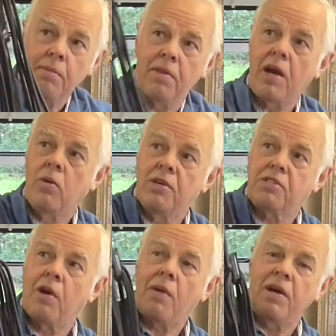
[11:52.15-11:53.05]
But they always
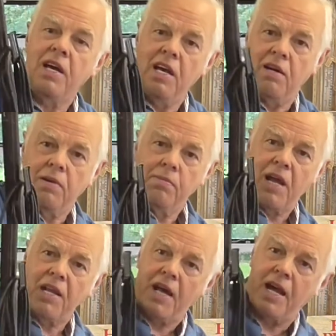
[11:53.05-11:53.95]
grab it here and
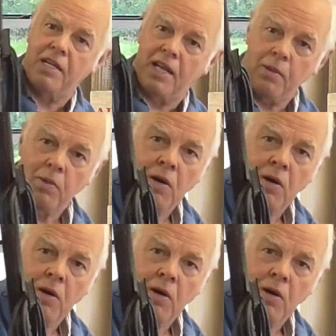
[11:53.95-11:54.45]
manhandle it.